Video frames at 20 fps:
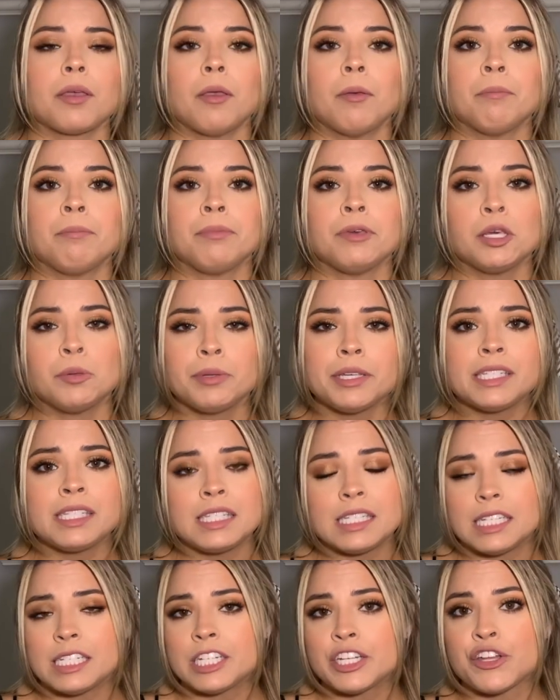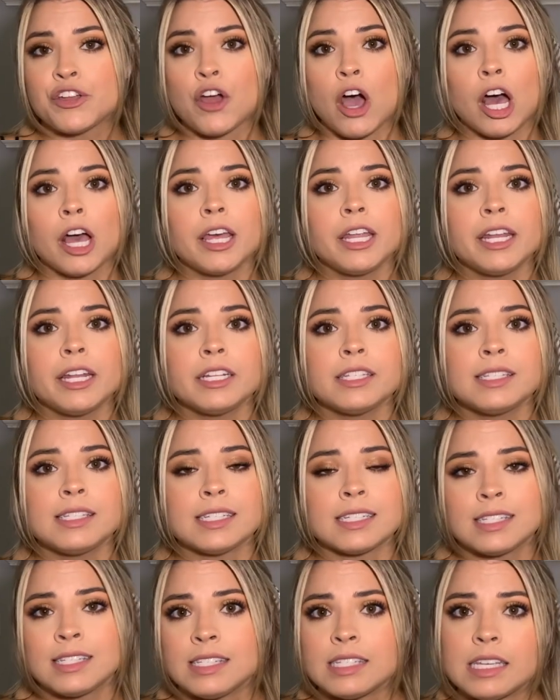BBC did not
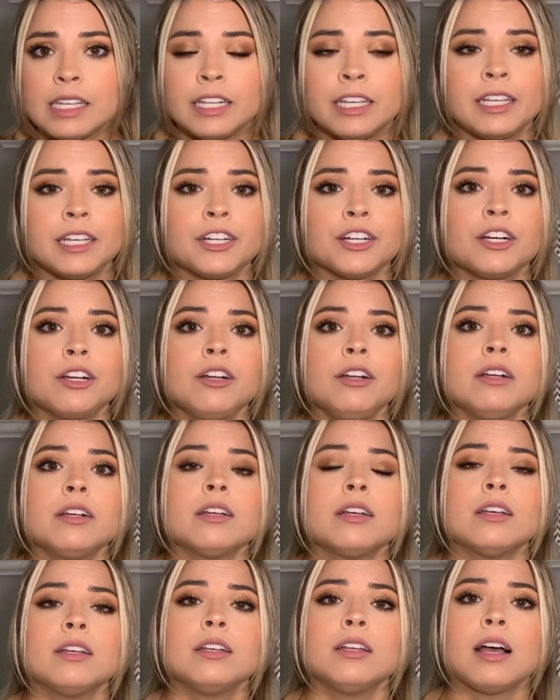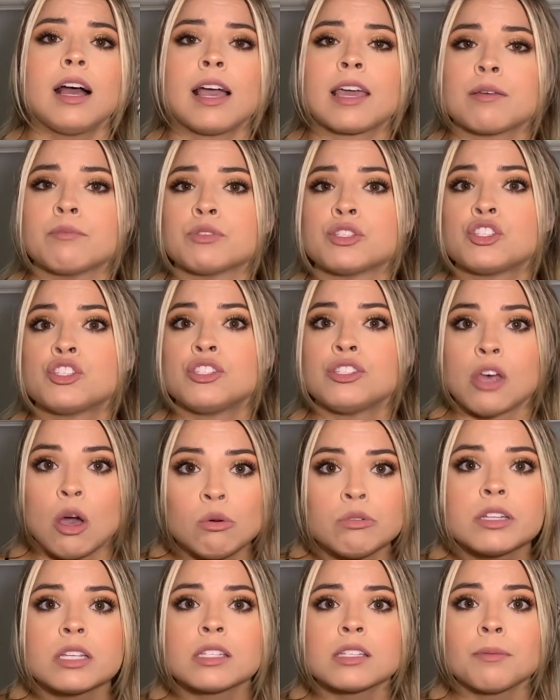succeed here. I am so
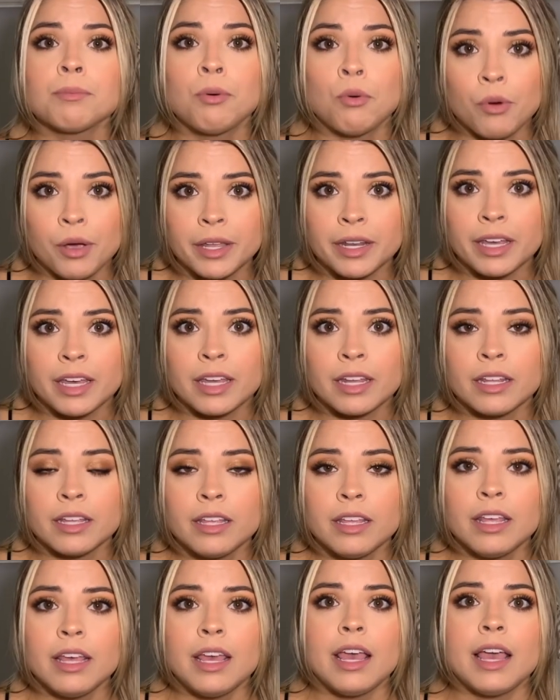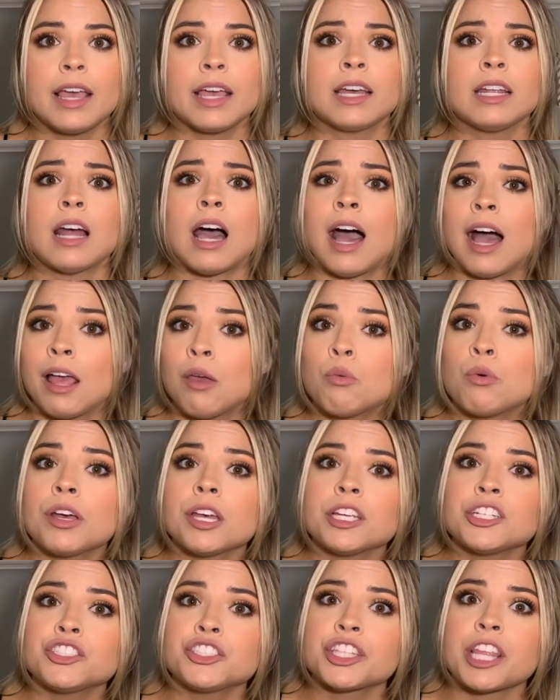disappointed, and I
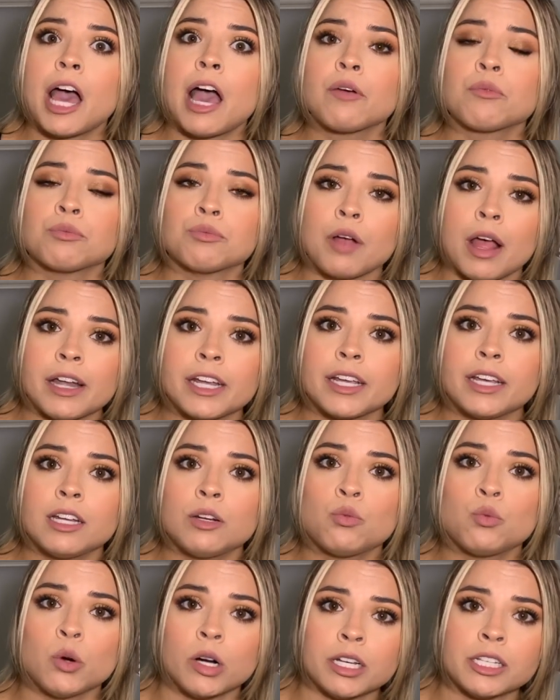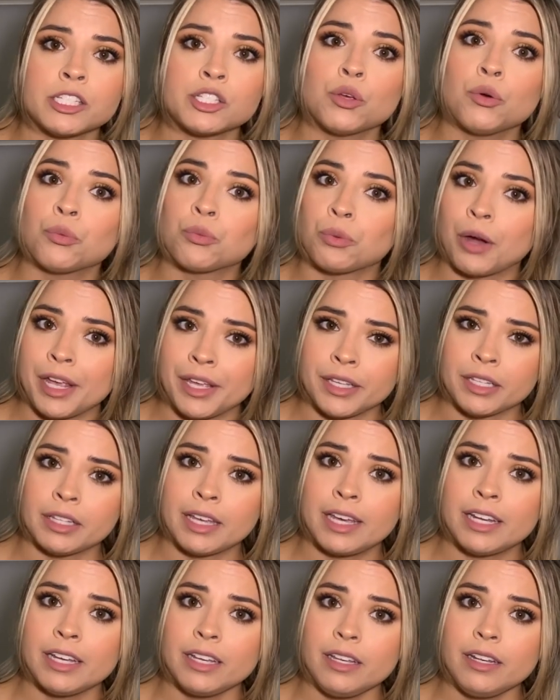wish that Reddit was
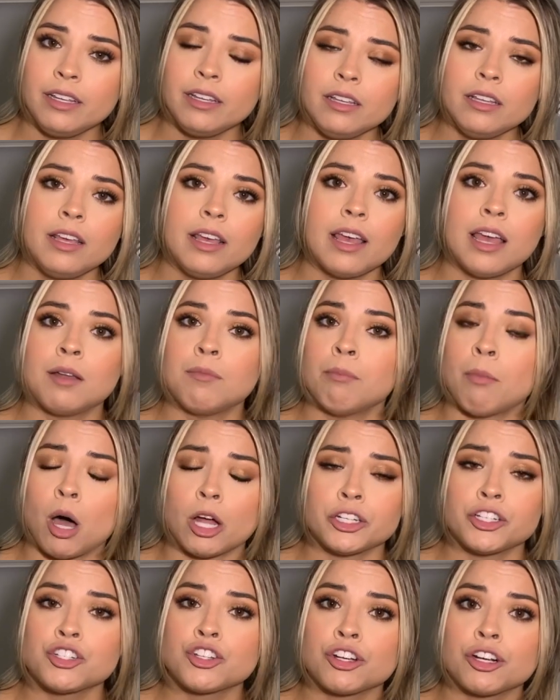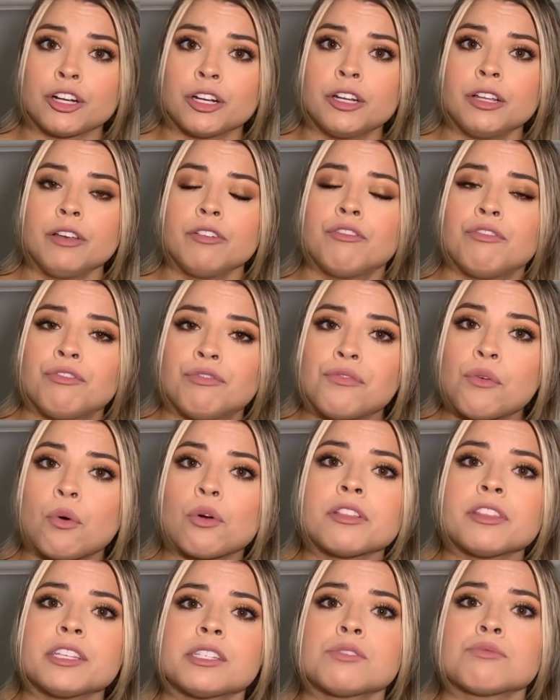regulated and monitored
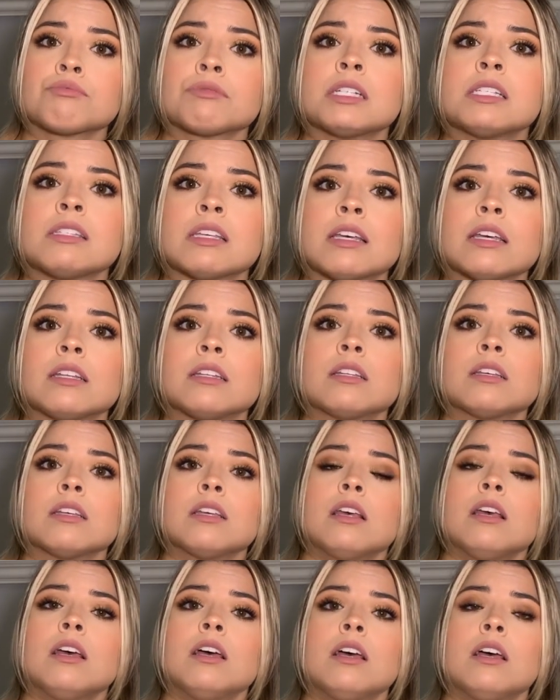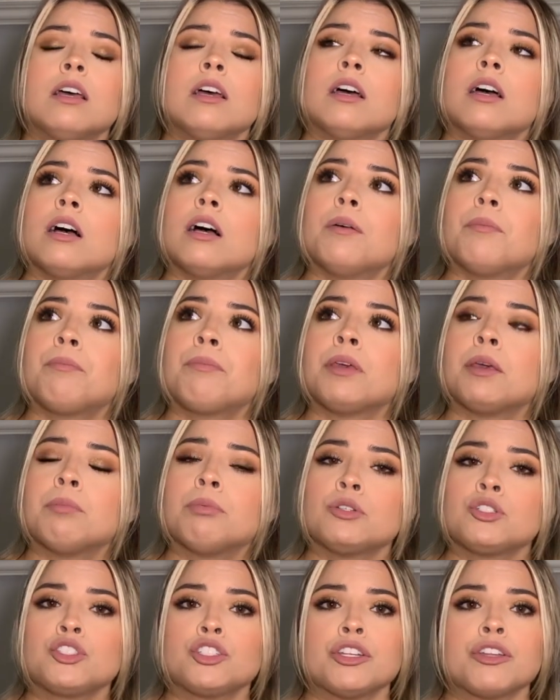for this reason.
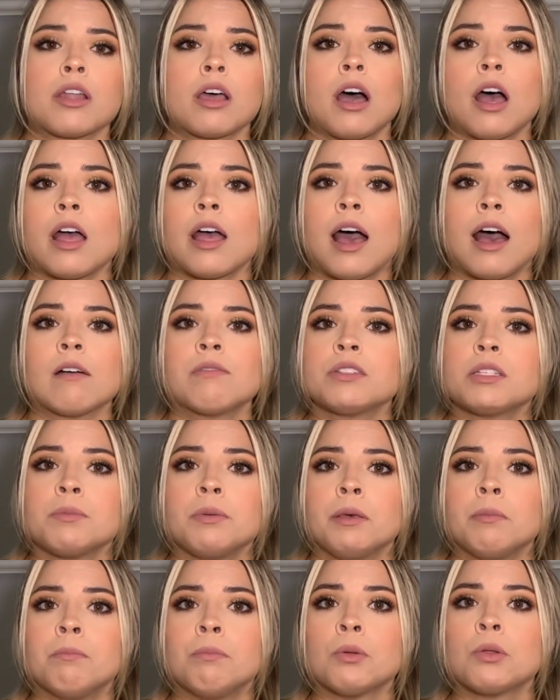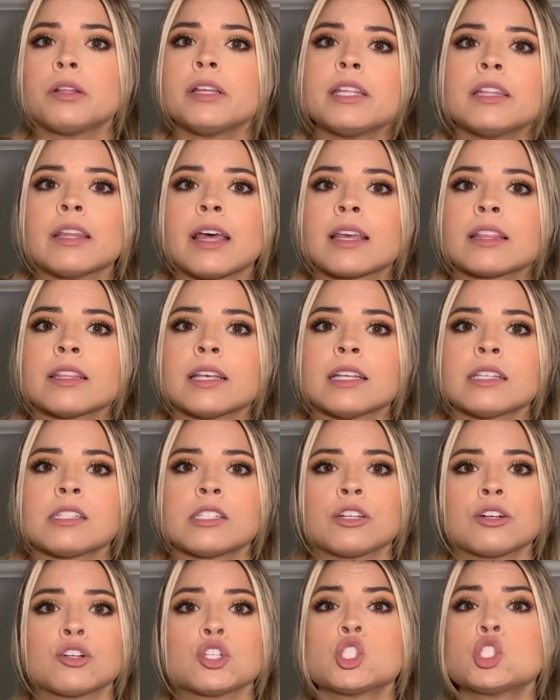People should not have to be bullied like this.
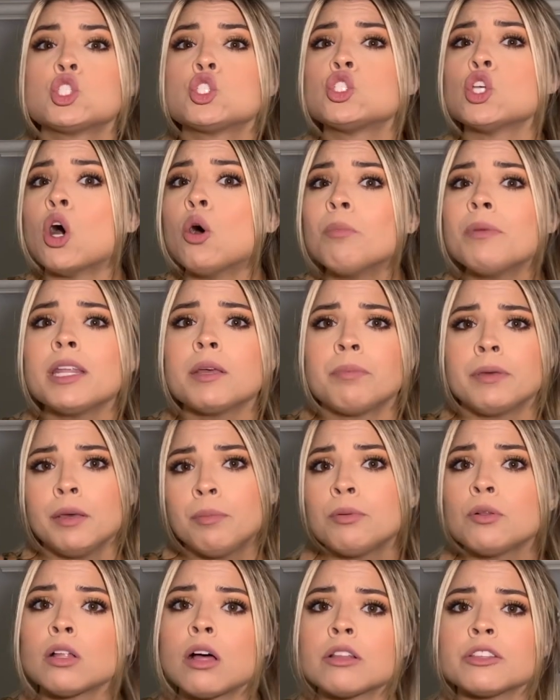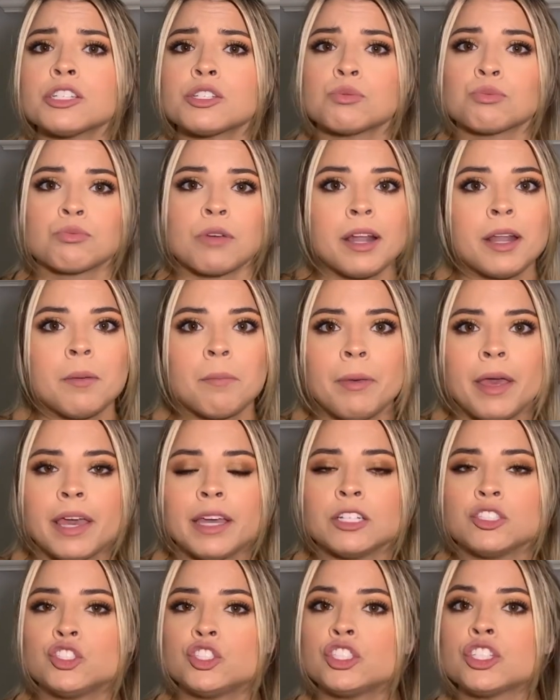There are so many people on this Reddit
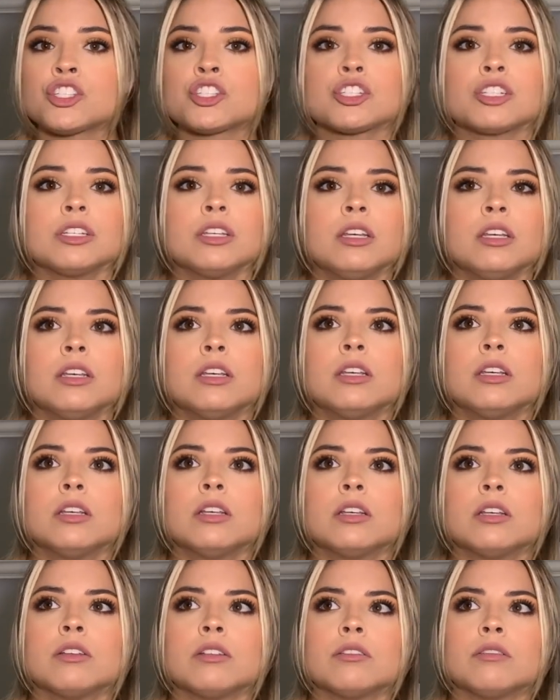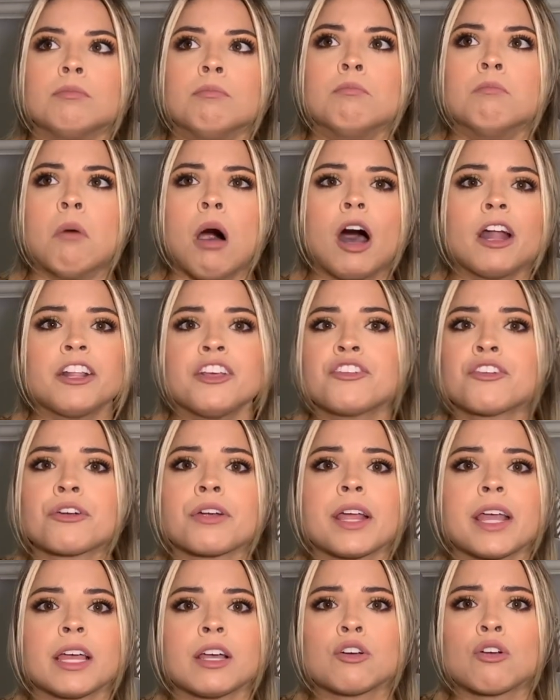page just
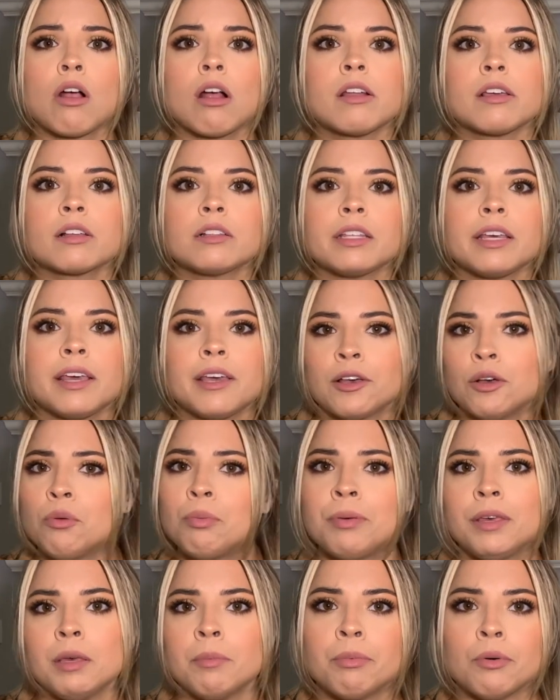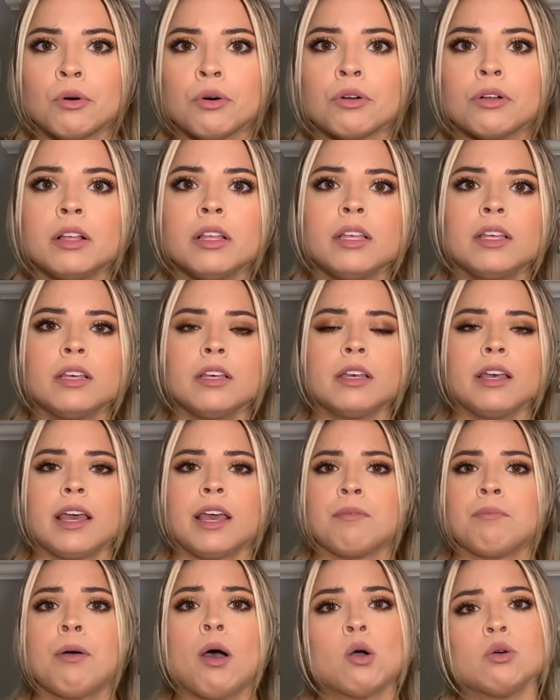monitoring chronically ill people
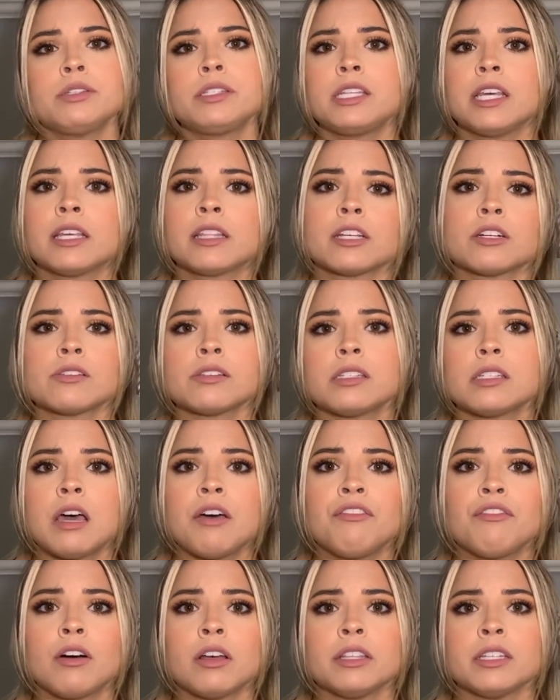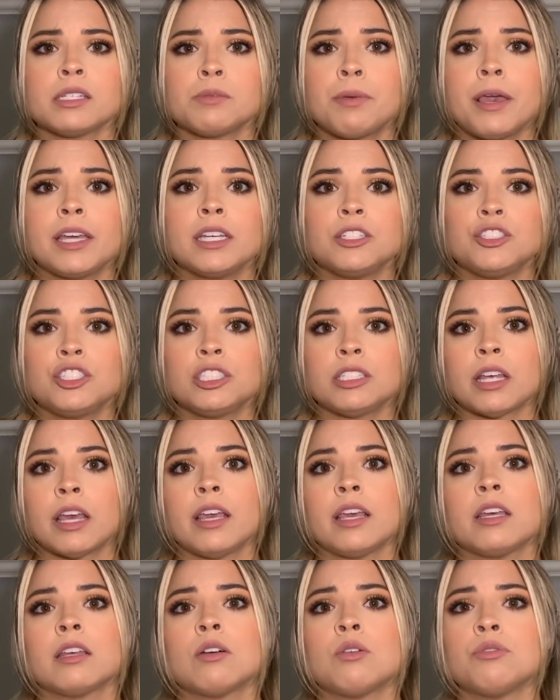and posting their stuff on this page
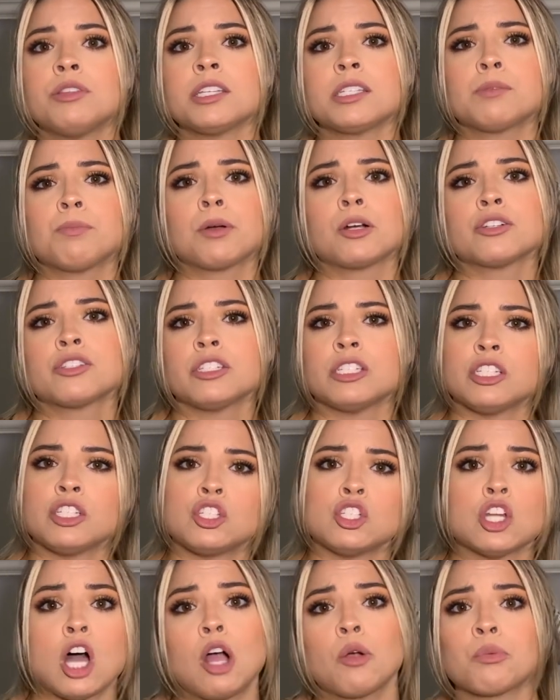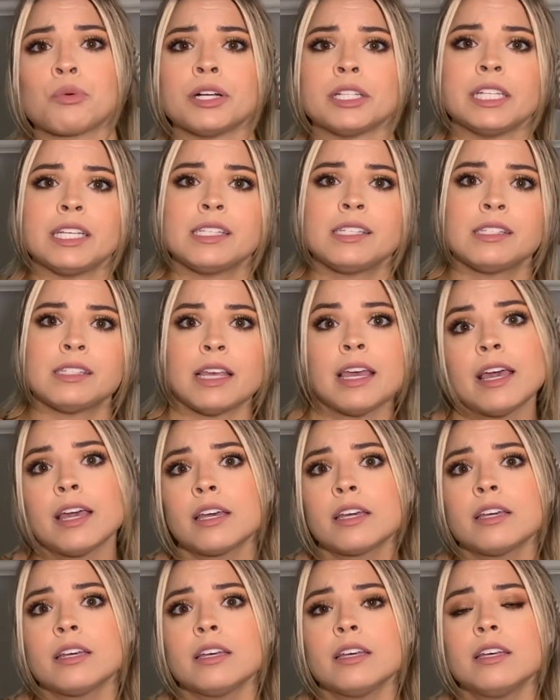saying, oh, this person's not really sick.